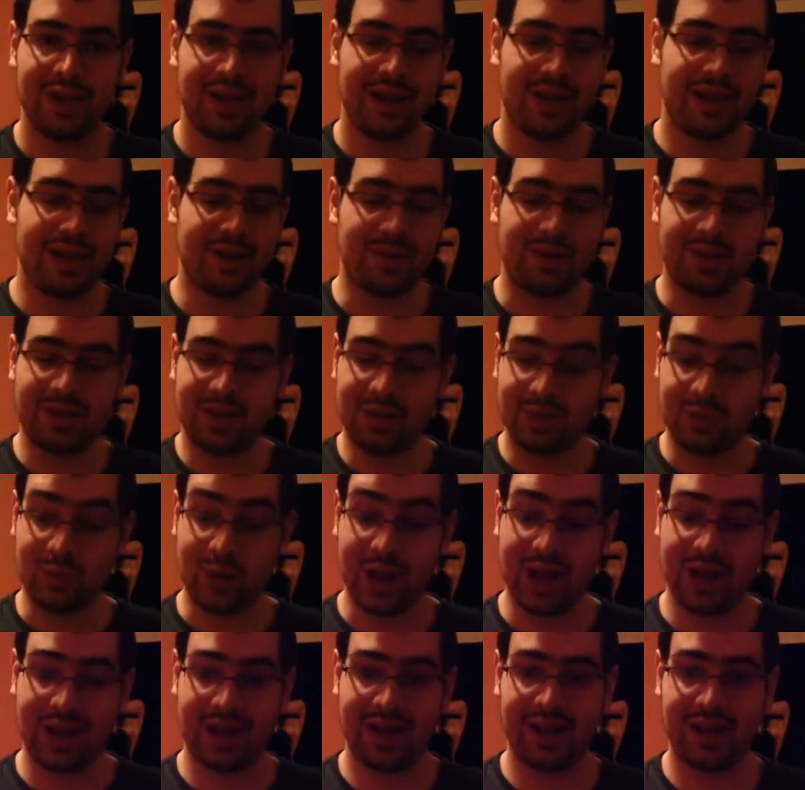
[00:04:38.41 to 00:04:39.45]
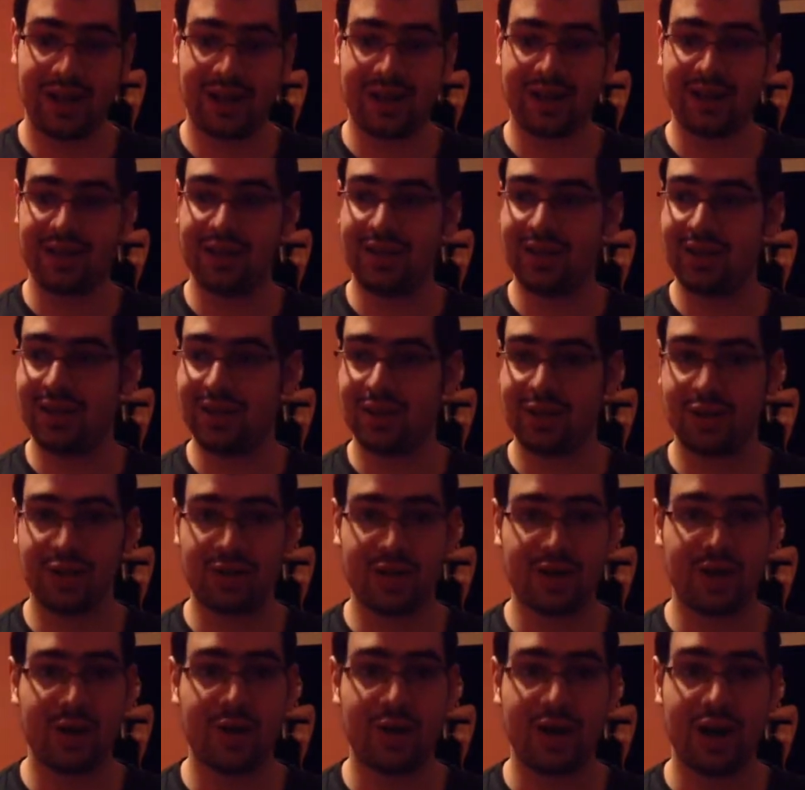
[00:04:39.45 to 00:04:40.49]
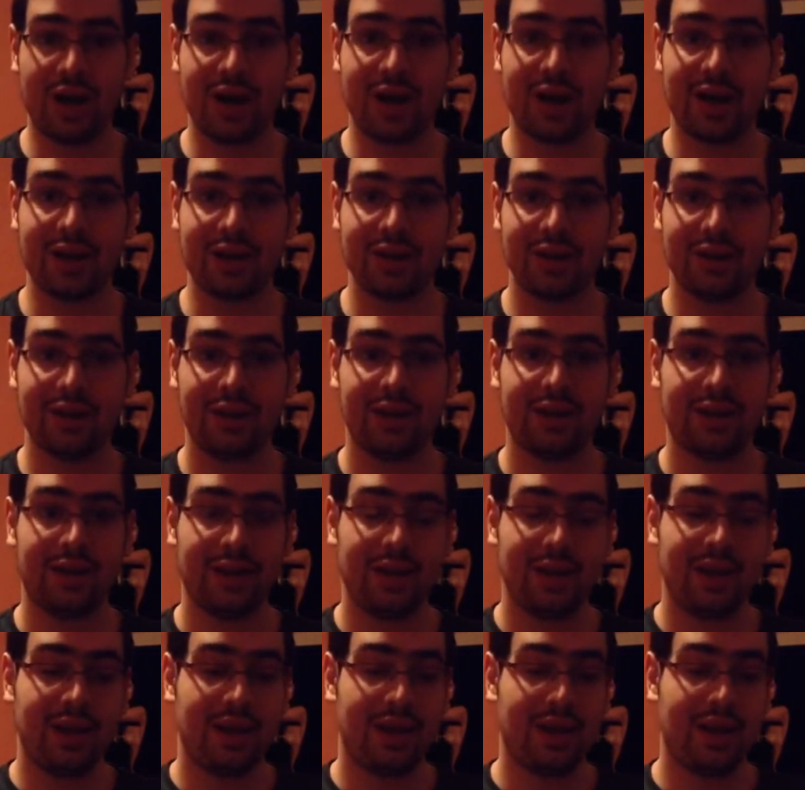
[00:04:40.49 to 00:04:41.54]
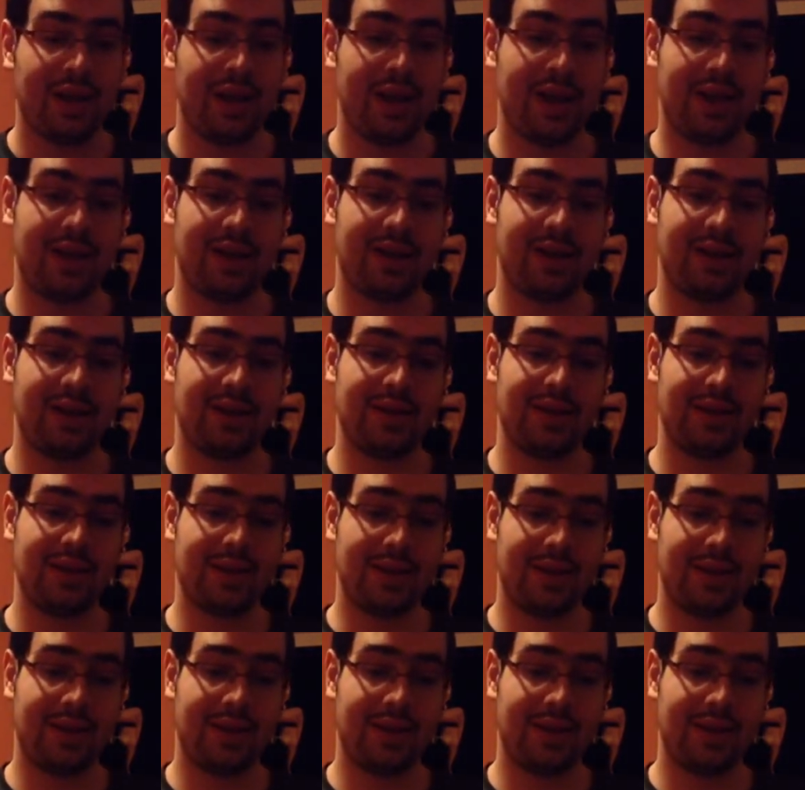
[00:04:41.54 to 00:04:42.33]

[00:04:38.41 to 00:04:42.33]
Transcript: and I was sweating and just so hot. And